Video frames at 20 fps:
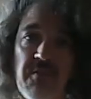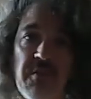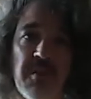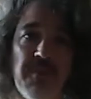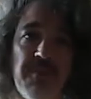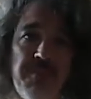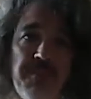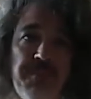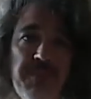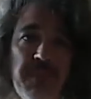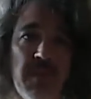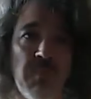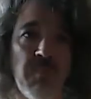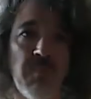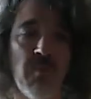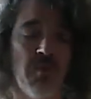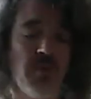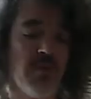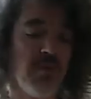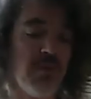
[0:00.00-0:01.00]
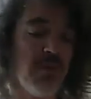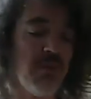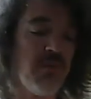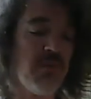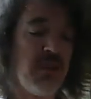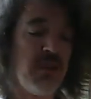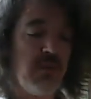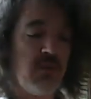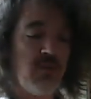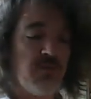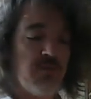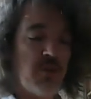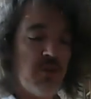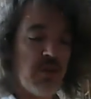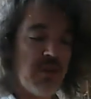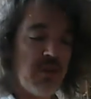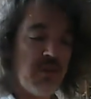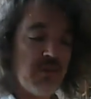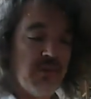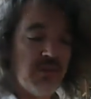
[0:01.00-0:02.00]
Moogle Girl. Thank you for
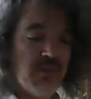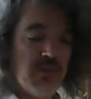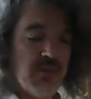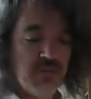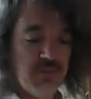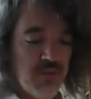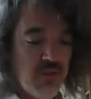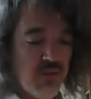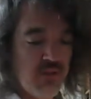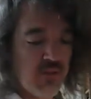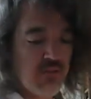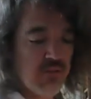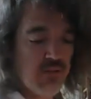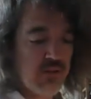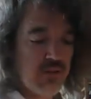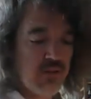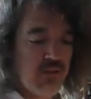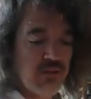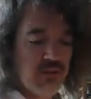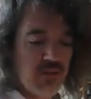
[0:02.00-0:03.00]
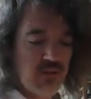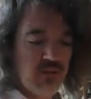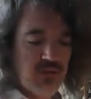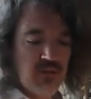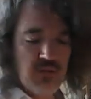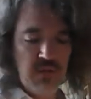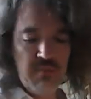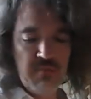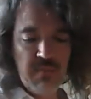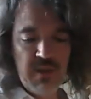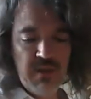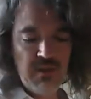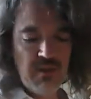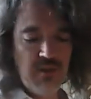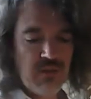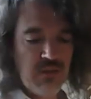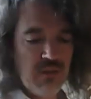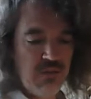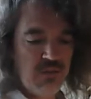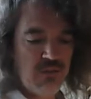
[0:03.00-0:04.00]
checking this out. That you can make
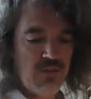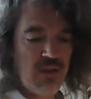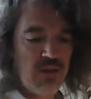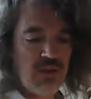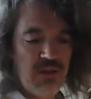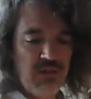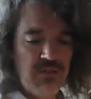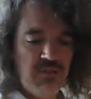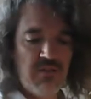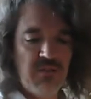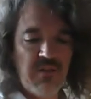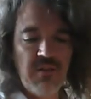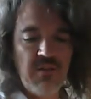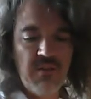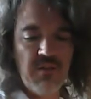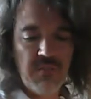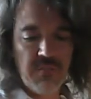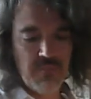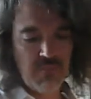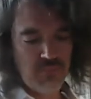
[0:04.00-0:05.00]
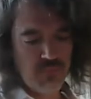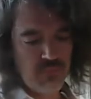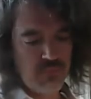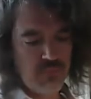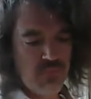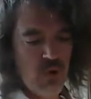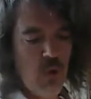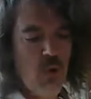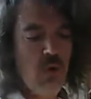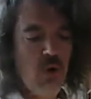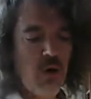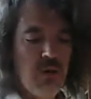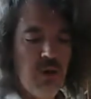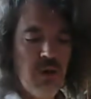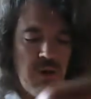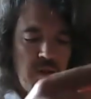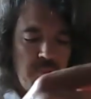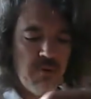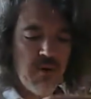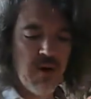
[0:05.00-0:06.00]
these unlisted or
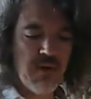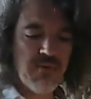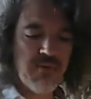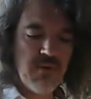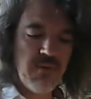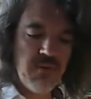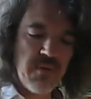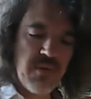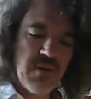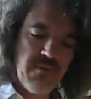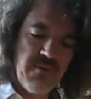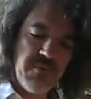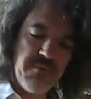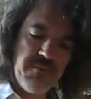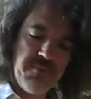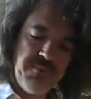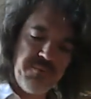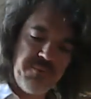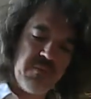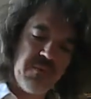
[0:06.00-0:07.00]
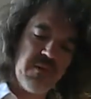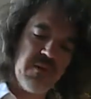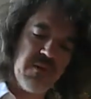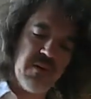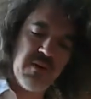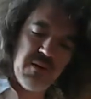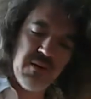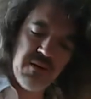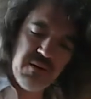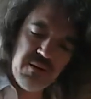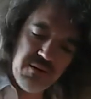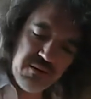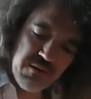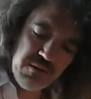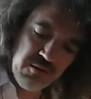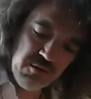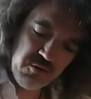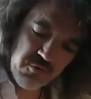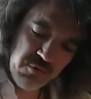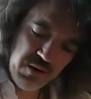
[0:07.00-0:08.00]
private or whatever.
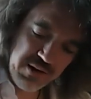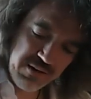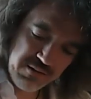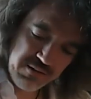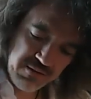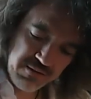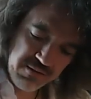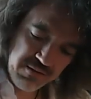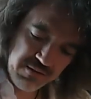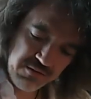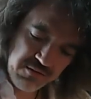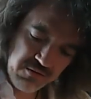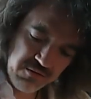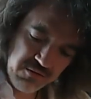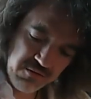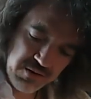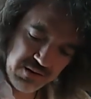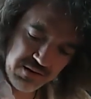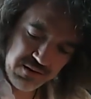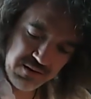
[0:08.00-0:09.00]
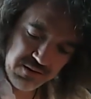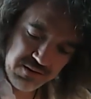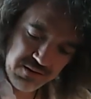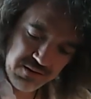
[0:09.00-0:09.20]
Great. This is great.